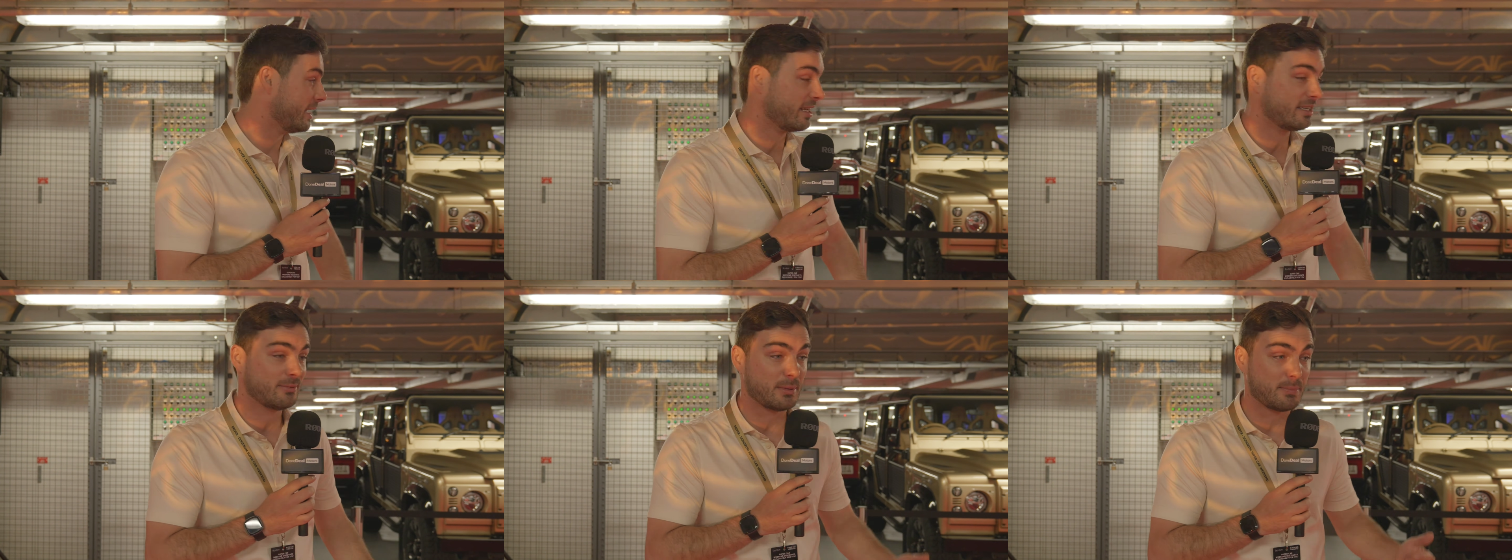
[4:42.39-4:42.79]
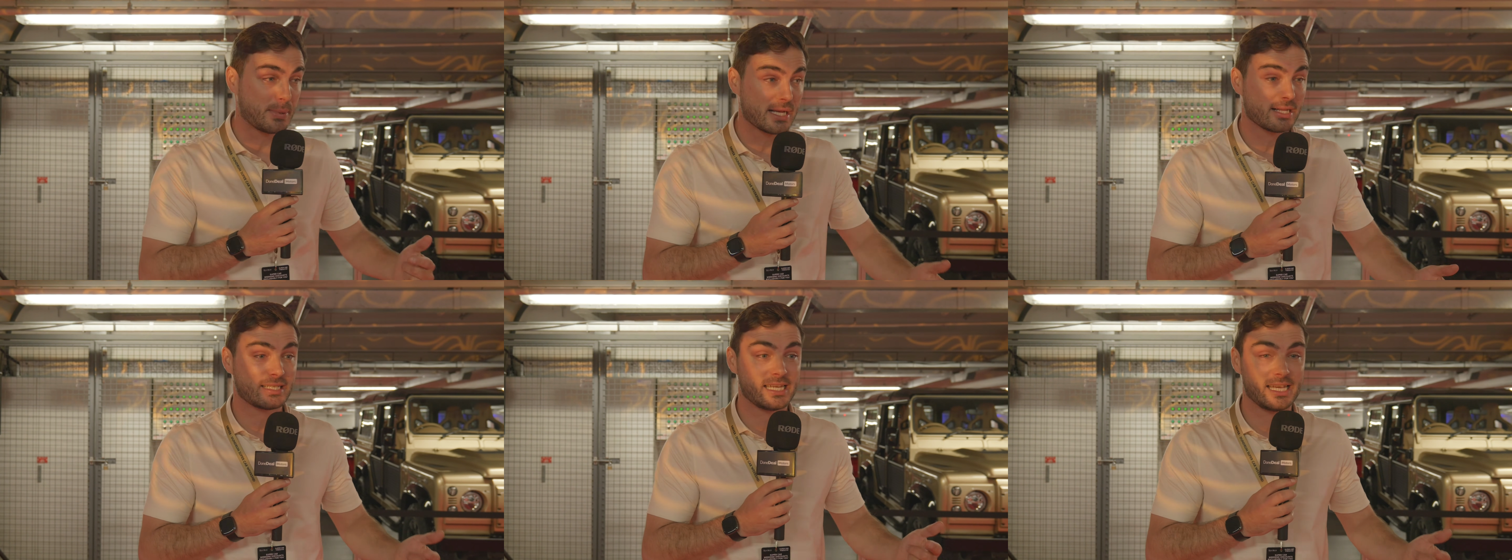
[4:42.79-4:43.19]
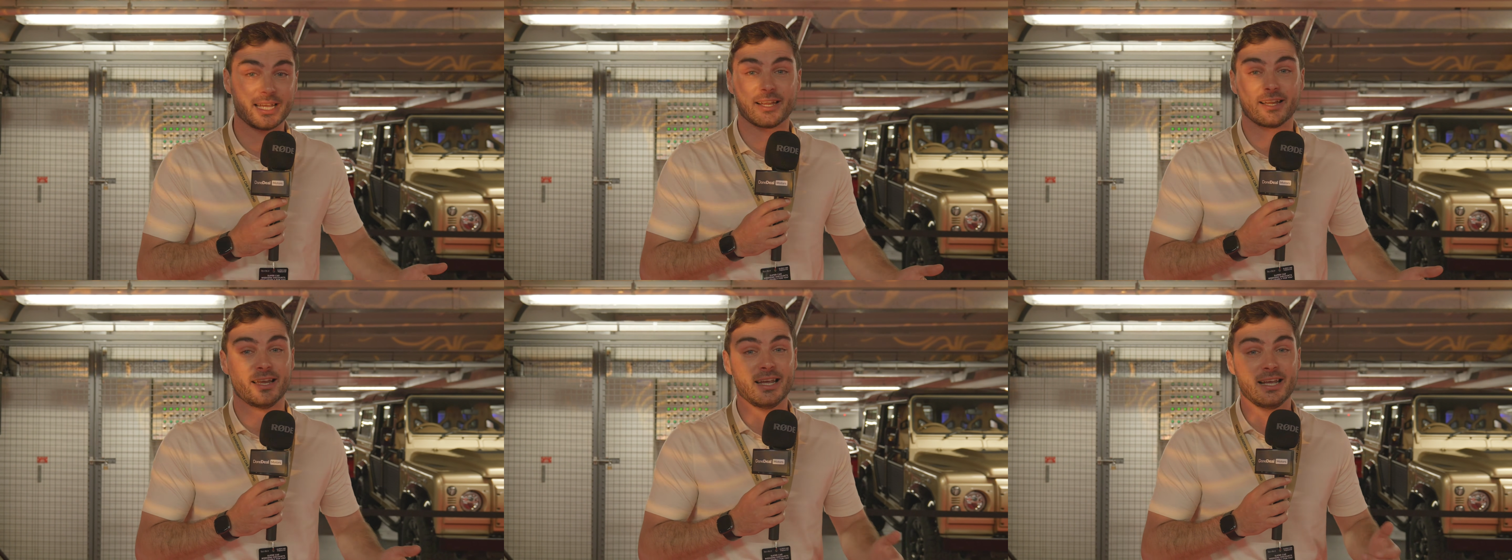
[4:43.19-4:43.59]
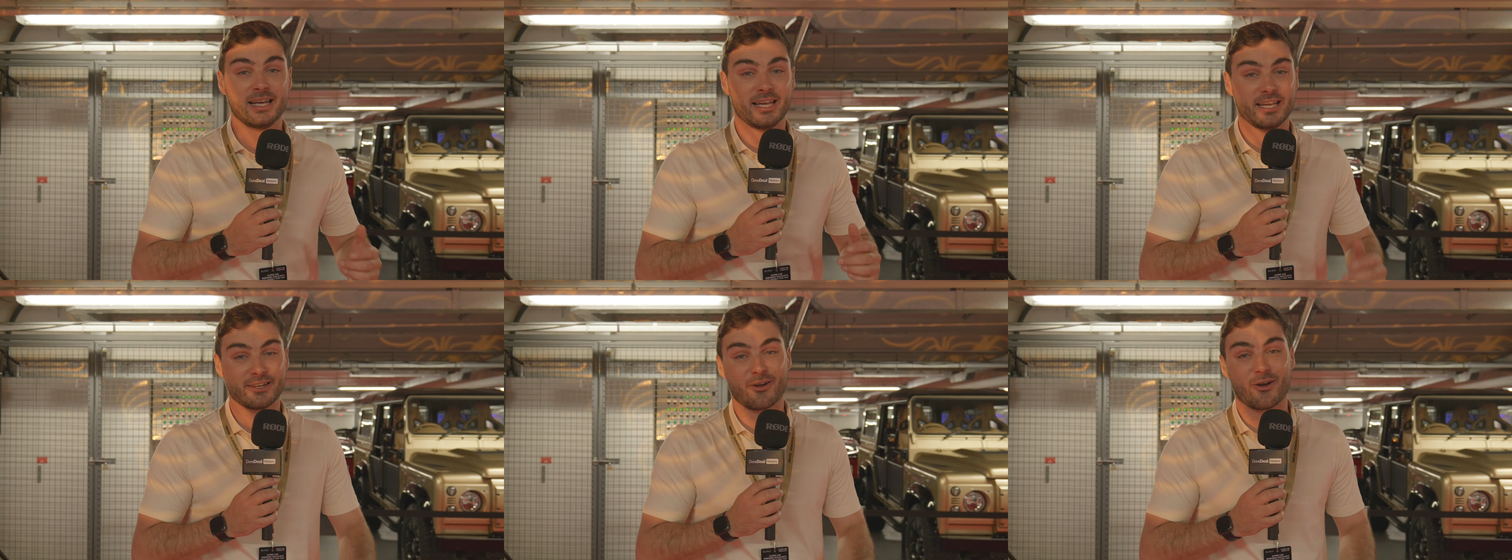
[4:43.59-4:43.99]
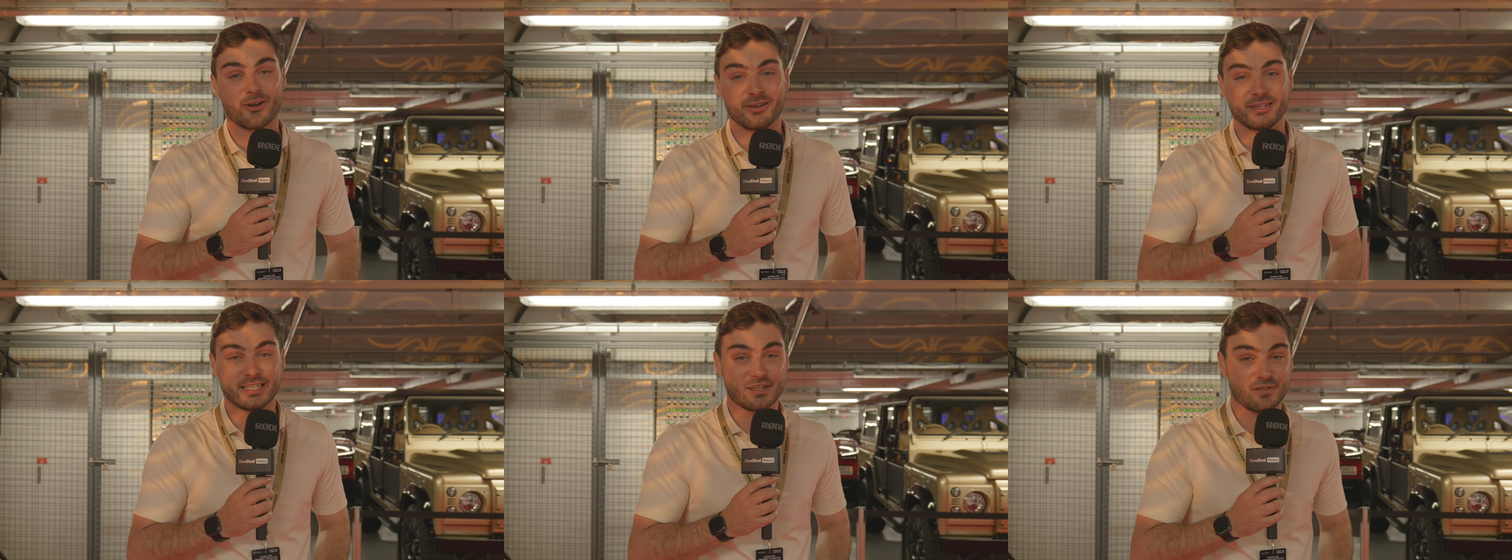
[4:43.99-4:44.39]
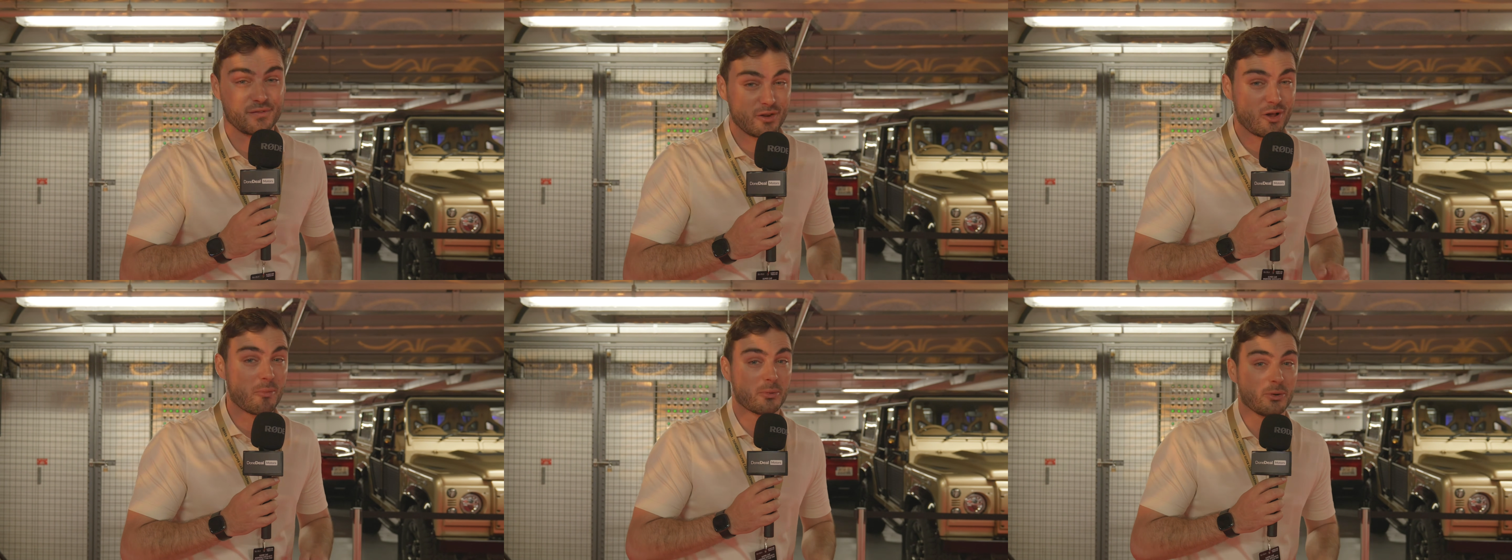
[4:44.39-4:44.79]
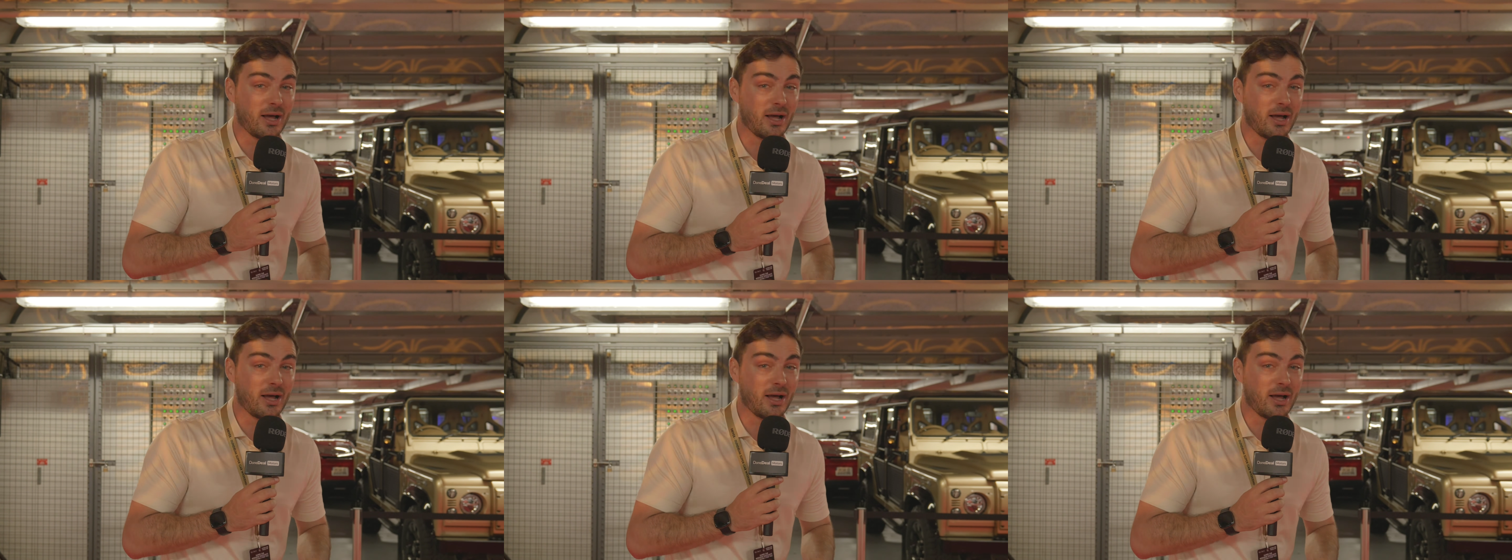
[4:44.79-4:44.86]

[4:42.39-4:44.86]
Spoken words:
and to be built here in Ireland is phenomenal.